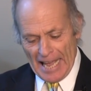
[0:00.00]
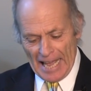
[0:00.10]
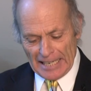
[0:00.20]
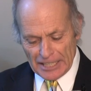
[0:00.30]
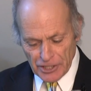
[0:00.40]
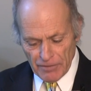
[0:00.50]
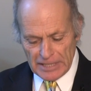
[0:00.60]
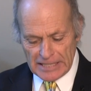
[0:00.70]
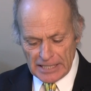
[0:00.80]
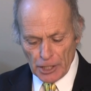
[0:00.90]
a
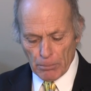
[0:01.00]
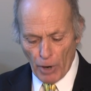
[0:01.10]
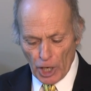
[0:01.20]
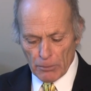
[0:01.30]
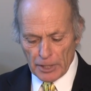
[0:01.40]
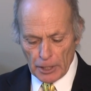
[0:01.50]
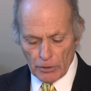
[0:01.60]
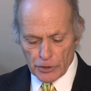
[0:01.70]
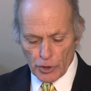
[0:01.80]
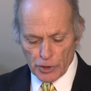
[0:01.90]
nativity scene on Parliament
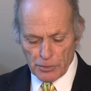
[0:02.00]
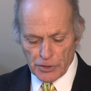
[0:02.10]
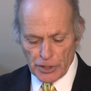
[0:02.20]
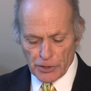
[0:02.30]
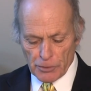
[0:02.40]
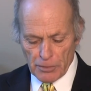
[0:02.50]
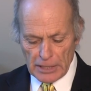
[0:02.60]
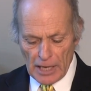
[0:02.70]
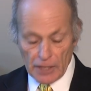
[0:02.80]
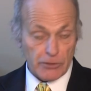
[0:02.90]
Hill this Christmas season
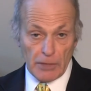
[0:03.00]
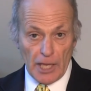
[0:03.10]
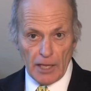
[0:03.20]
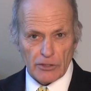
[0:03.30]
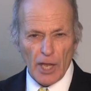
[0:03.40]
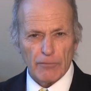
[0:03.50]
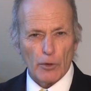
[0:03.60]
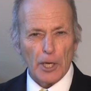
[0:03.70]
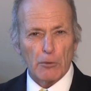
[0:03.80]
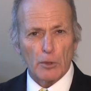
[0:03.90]
because, hey, it's not
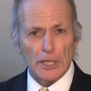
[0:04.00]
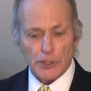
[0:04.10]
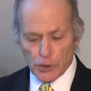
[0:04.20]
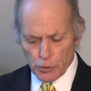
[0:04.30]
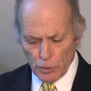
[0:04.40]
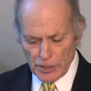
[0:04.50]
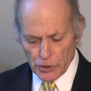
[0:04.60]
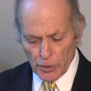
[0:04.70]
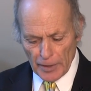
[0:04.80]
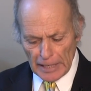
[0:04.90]
for any religious
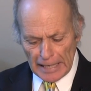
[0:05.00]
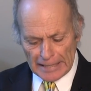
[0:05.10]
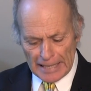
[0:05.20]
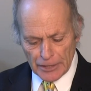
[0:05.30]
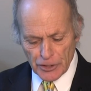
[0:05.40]
reason or anything like that.